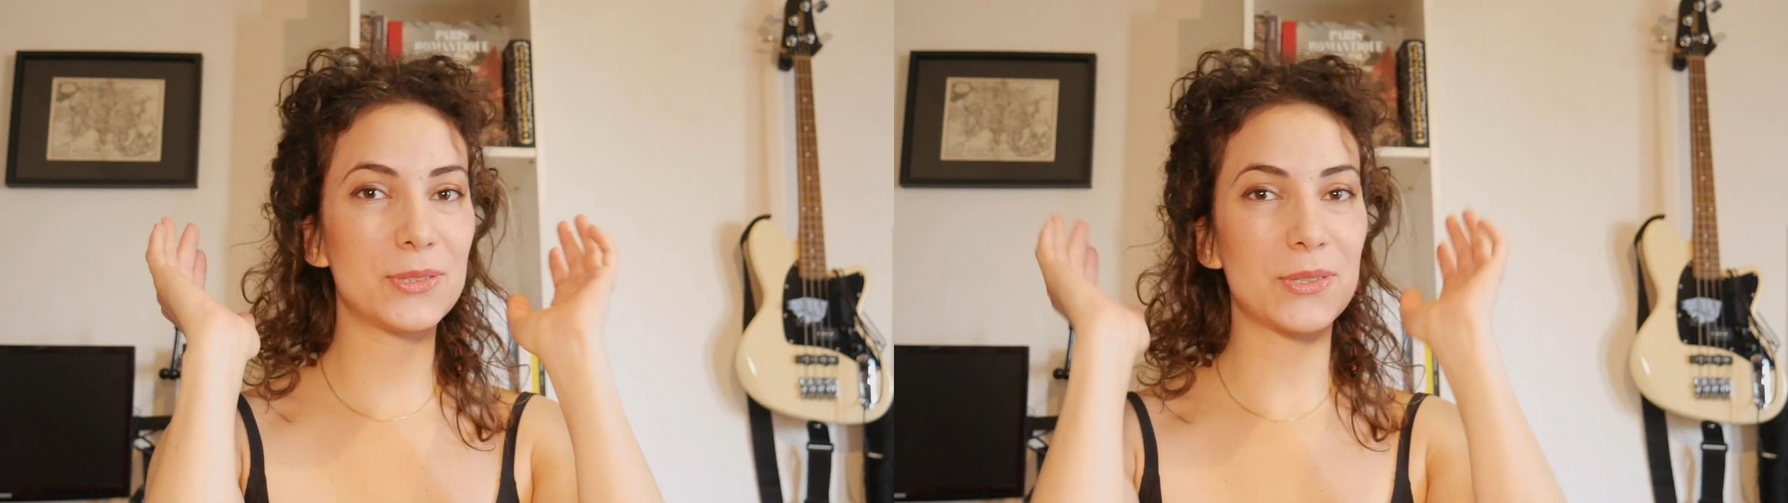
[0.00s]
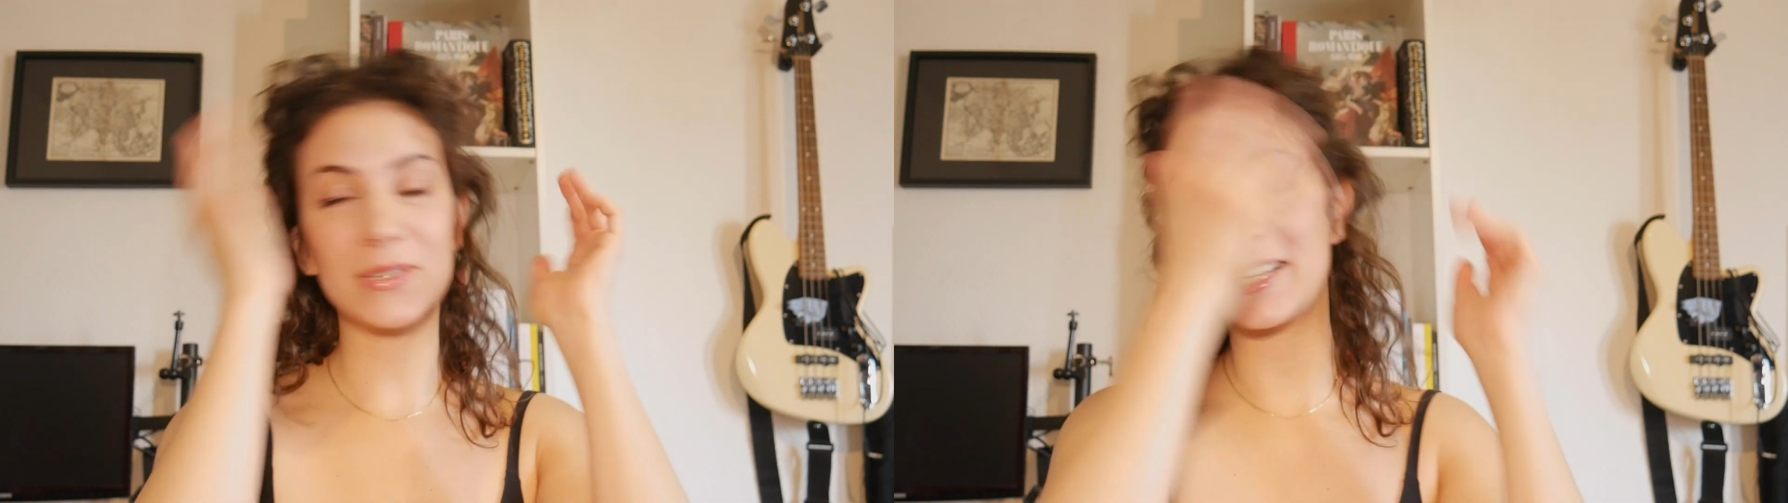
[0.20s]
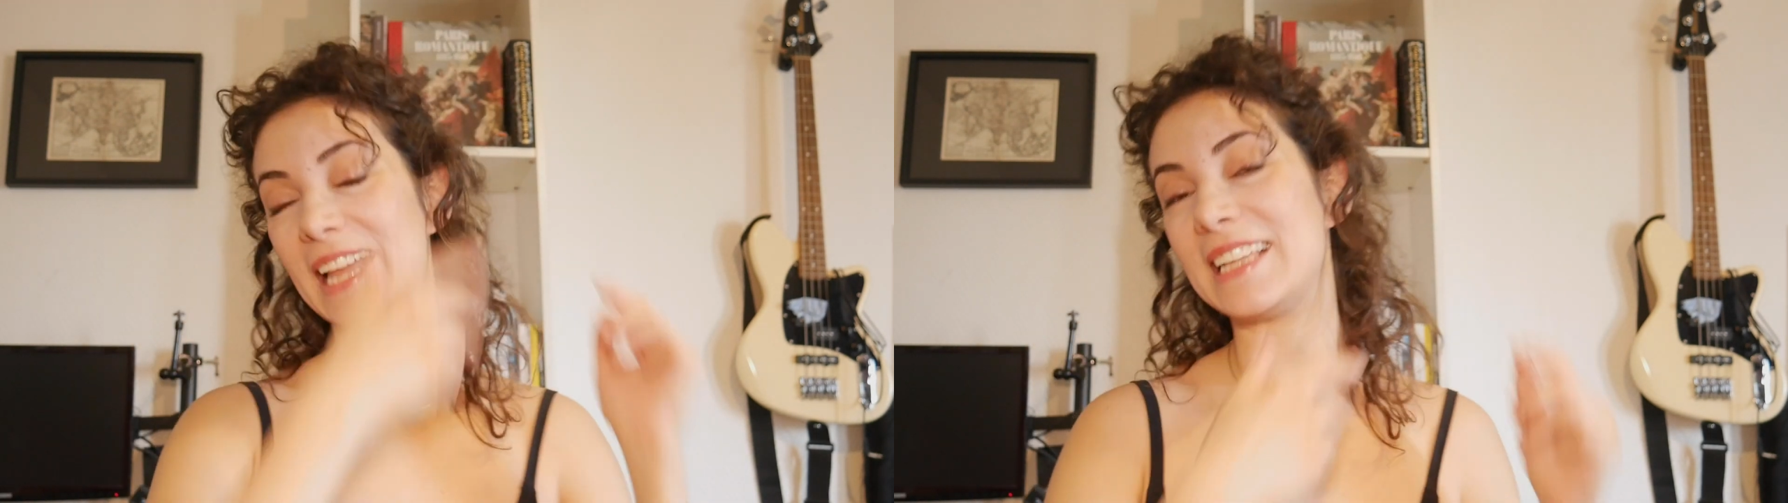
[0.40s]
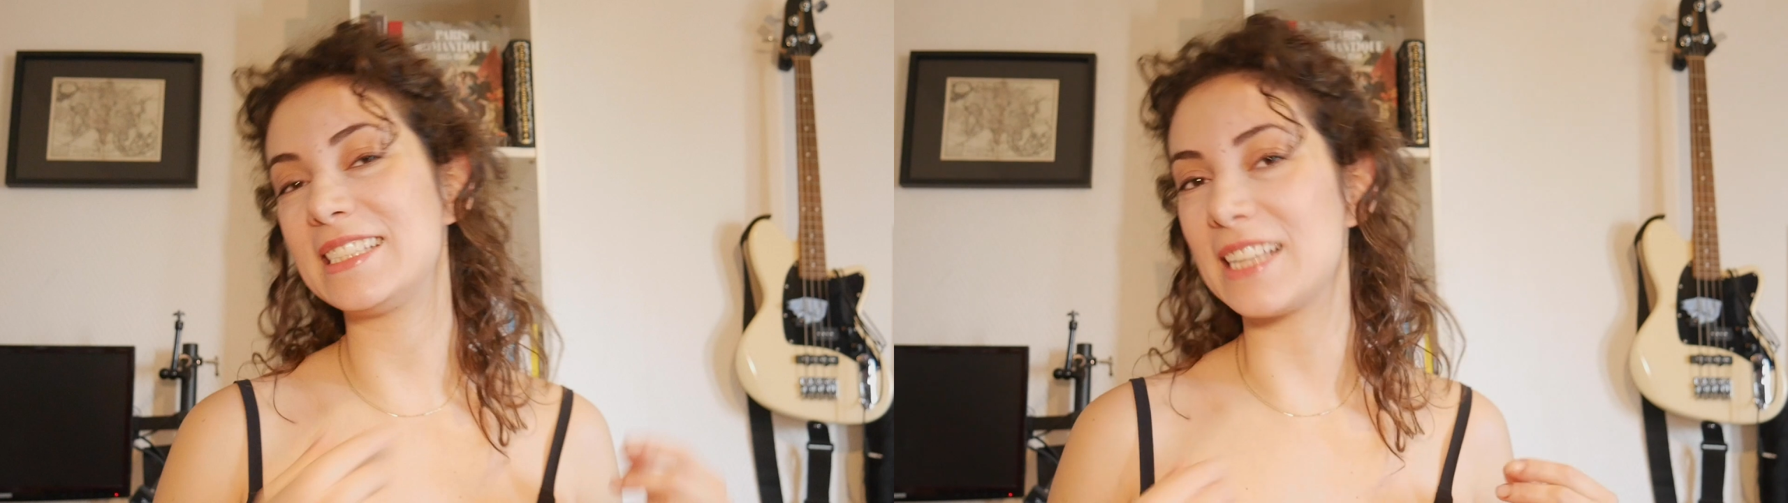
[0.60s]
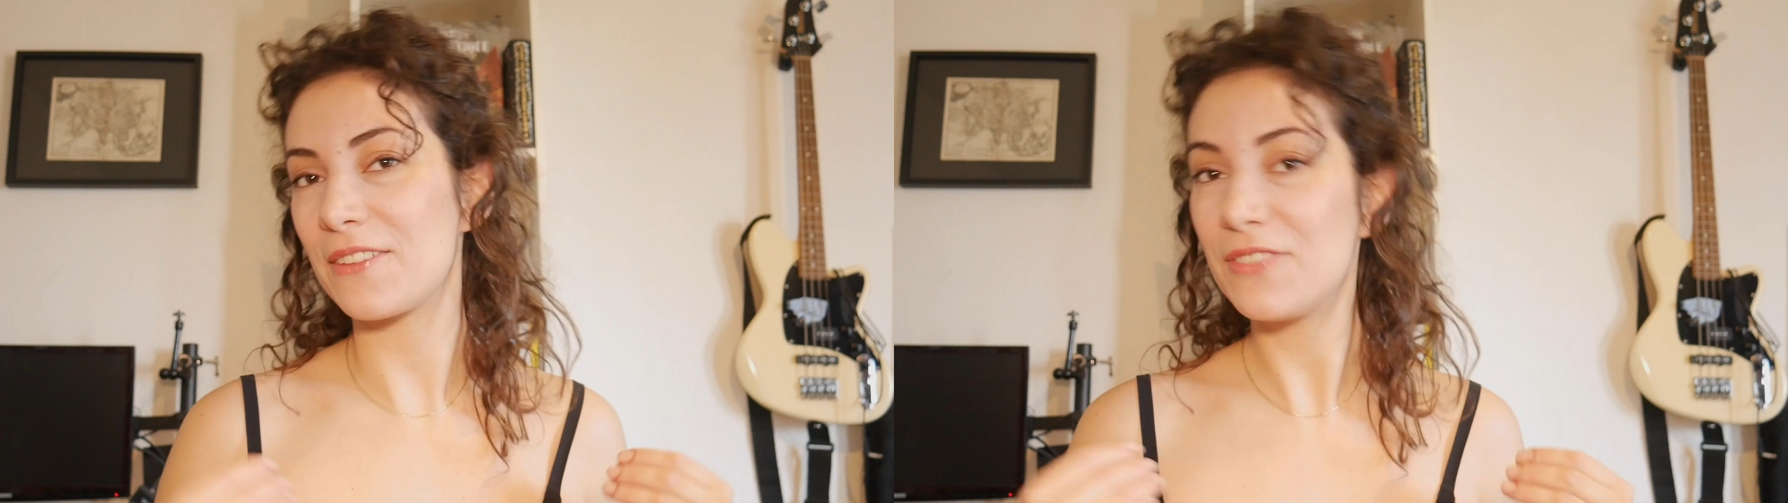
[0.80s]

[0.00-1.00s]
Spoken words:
draw realistic